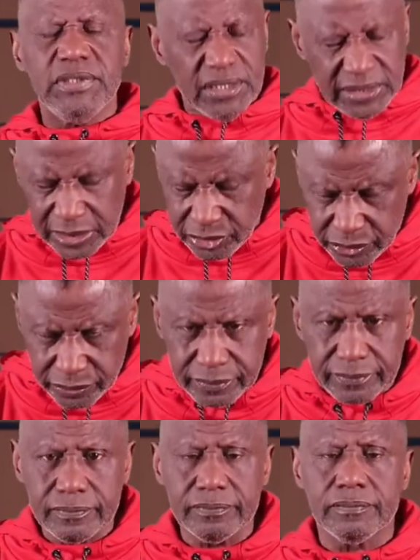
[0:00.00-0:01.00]
Yes, I
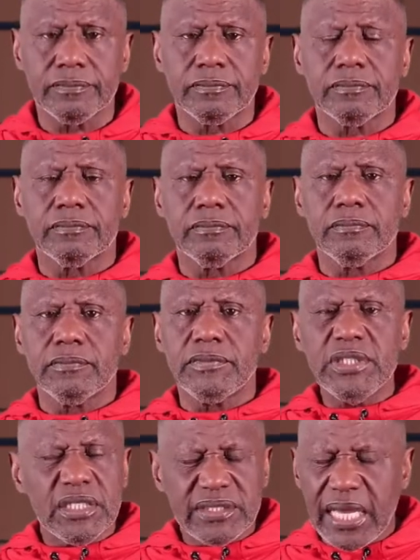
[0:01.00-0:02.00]
do.
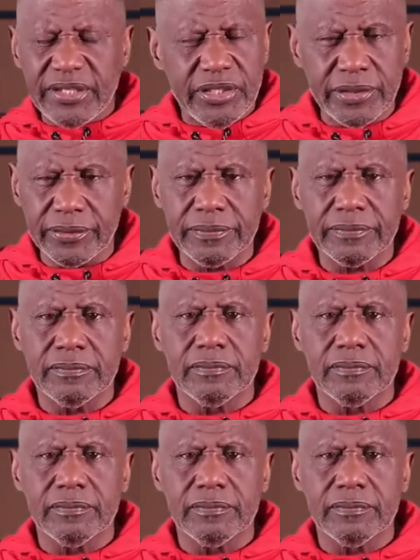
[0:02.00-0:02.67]
Yes, I do.